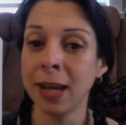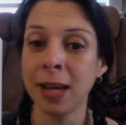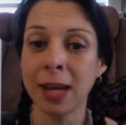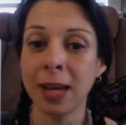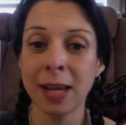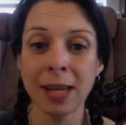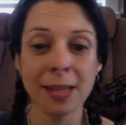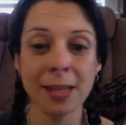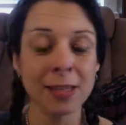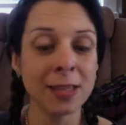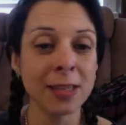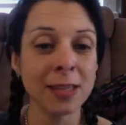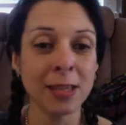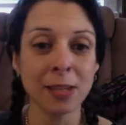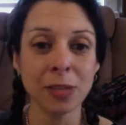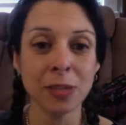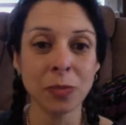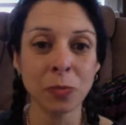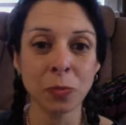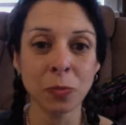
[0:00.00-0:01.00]
Is
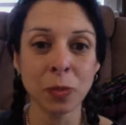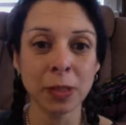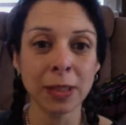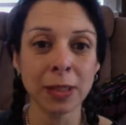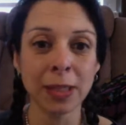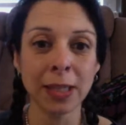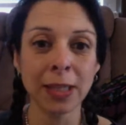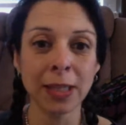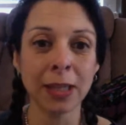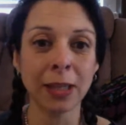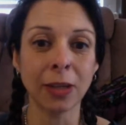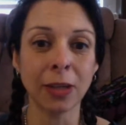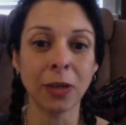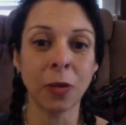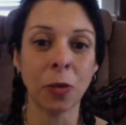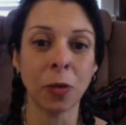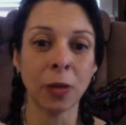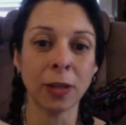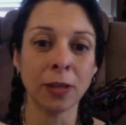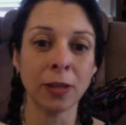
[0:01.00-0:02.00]
this really
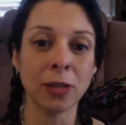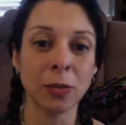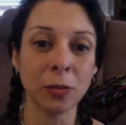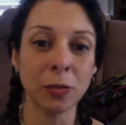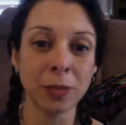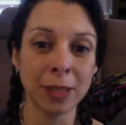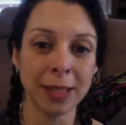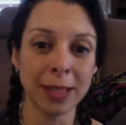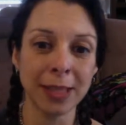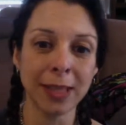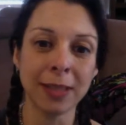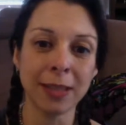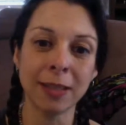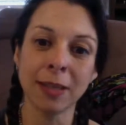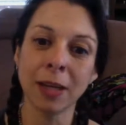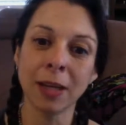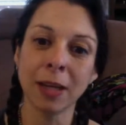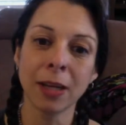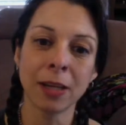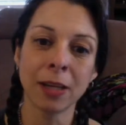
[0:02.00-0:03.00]
going to lead
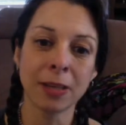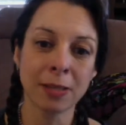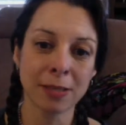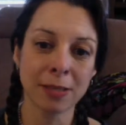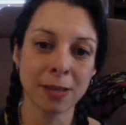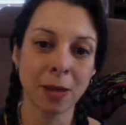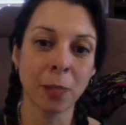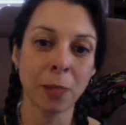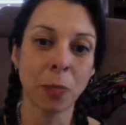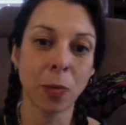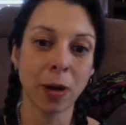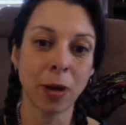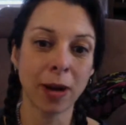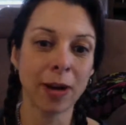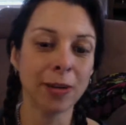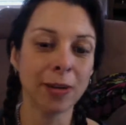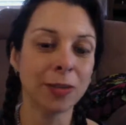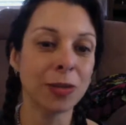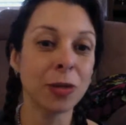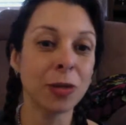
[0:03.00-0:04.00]

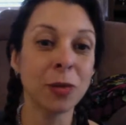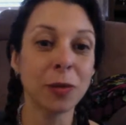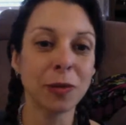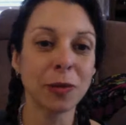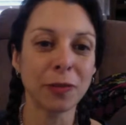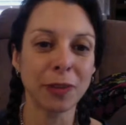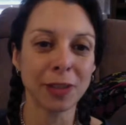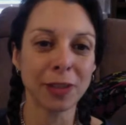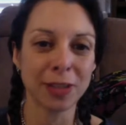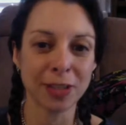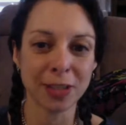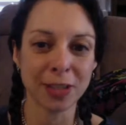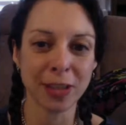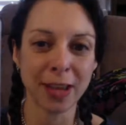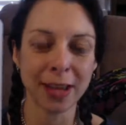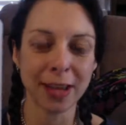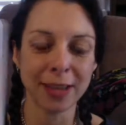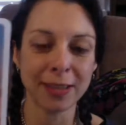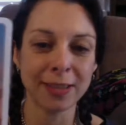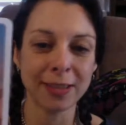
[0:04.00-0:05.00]
somewhere, to a finish
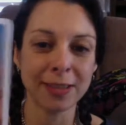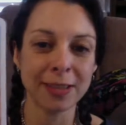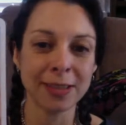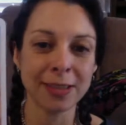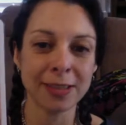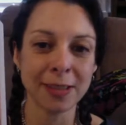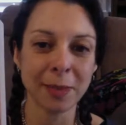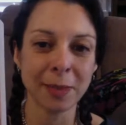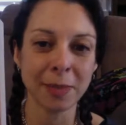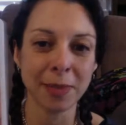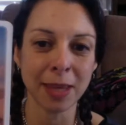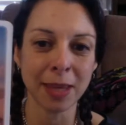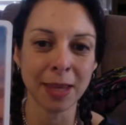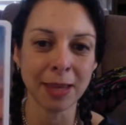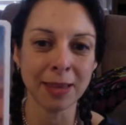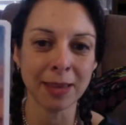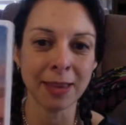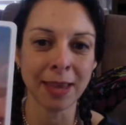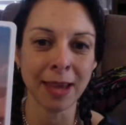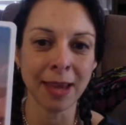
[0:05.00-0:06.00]
line, to
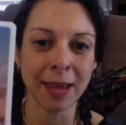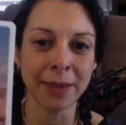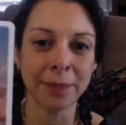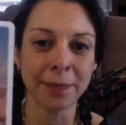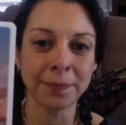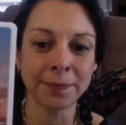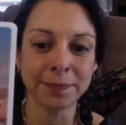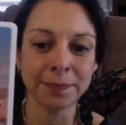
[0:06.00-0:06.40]
something that